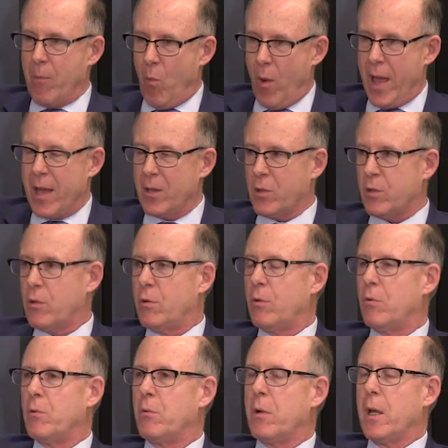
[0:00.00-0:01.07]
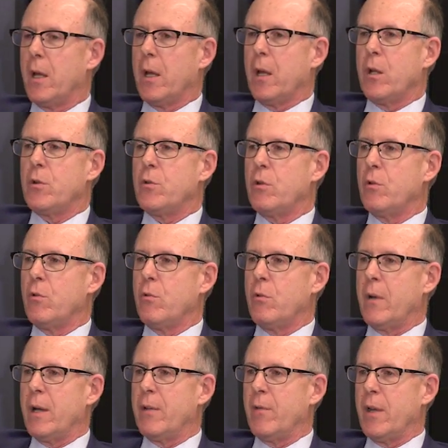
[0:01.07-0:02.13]
them ways to
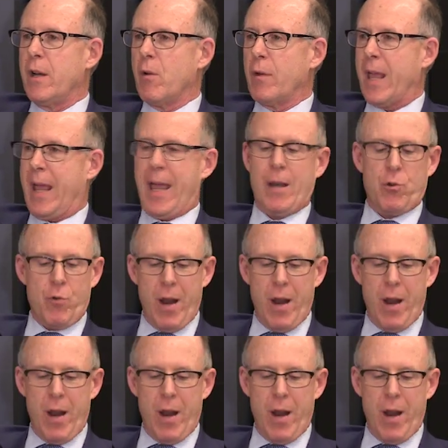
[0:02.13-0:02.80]
get